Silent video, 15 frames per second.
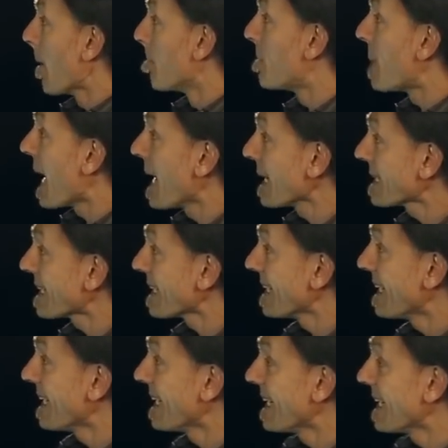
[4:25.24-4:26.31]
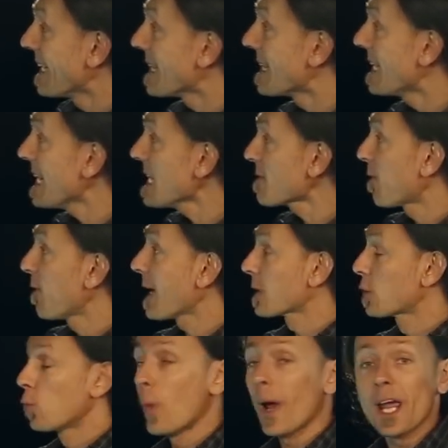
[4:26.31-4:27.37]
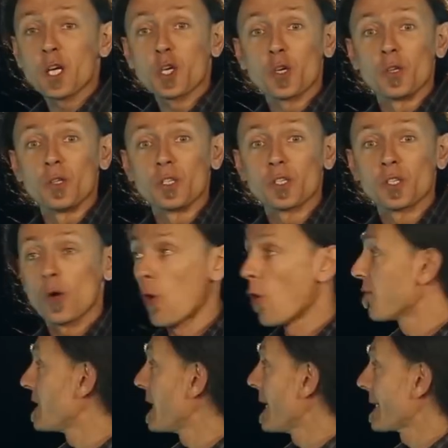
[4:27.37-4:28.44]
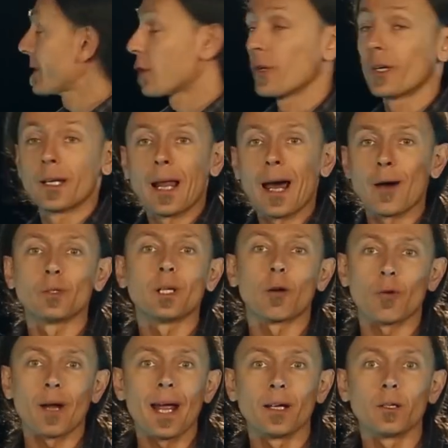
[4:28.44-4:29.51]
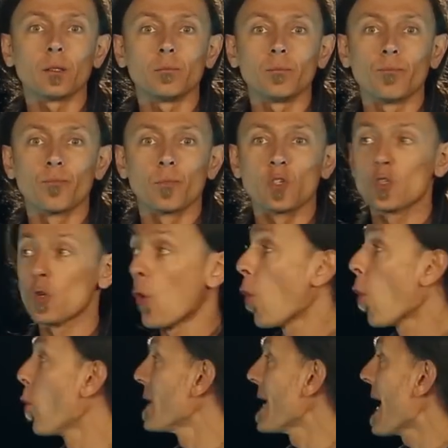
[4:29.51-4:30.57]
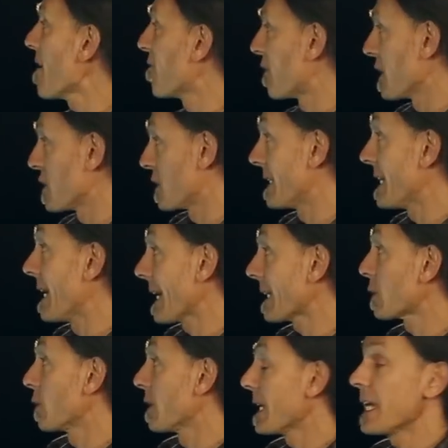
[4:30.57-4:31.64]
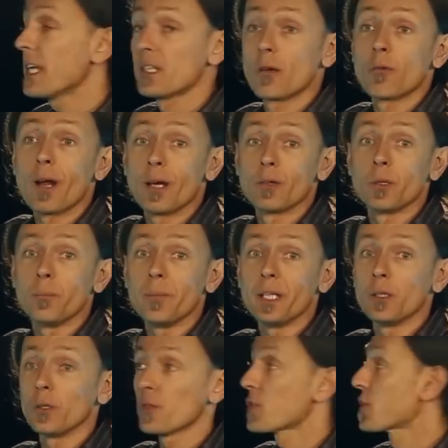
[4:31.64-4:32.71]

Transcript: But these fluctuations of the electron cloud are random. So on average, the electron is around the middle.